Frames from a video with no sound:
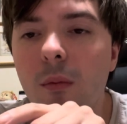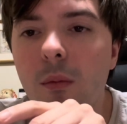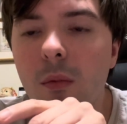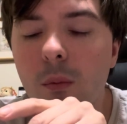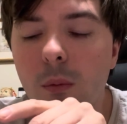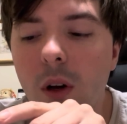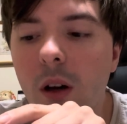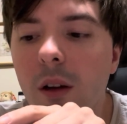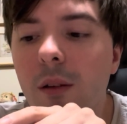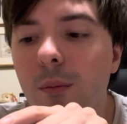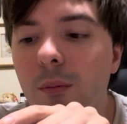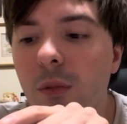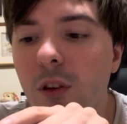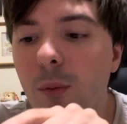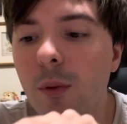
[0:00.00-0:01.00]
My
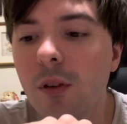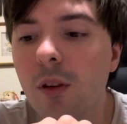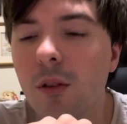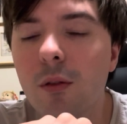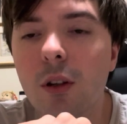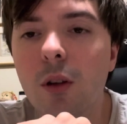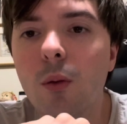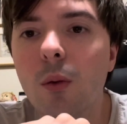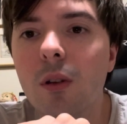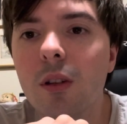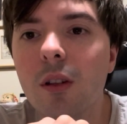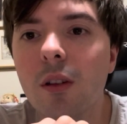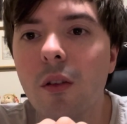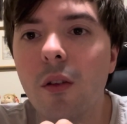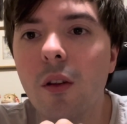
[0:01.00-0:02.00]
specific one
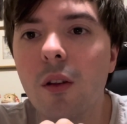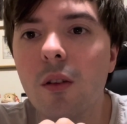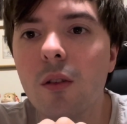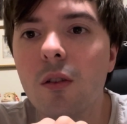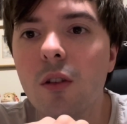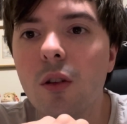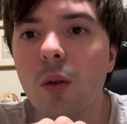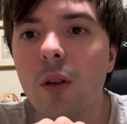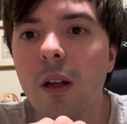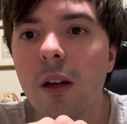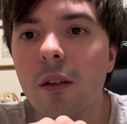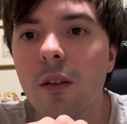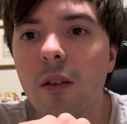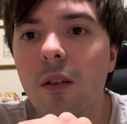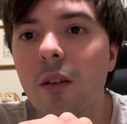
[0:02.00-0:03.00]
is the
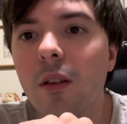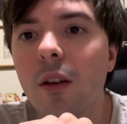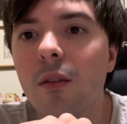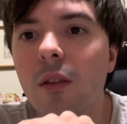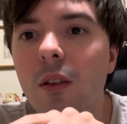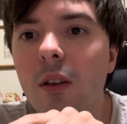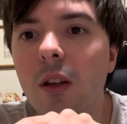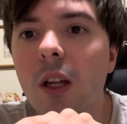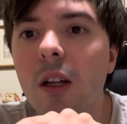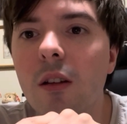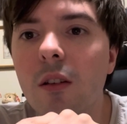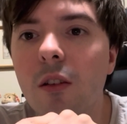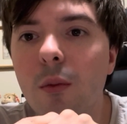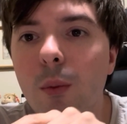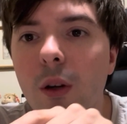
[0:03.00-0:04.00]
2017
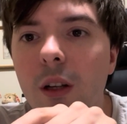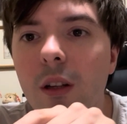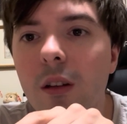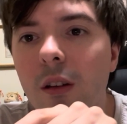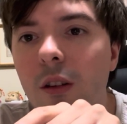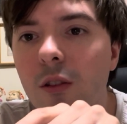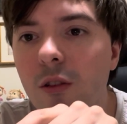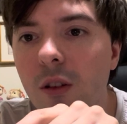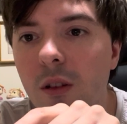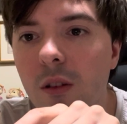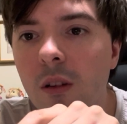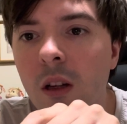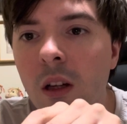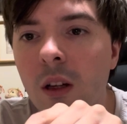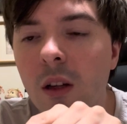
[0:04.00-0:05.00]
Spring Edition
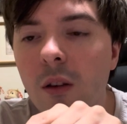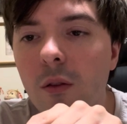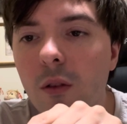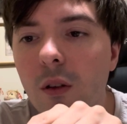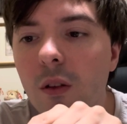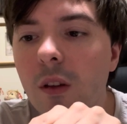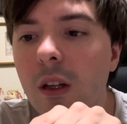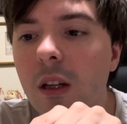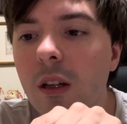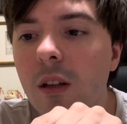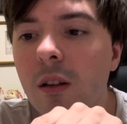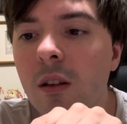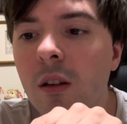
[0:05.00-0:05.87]
for the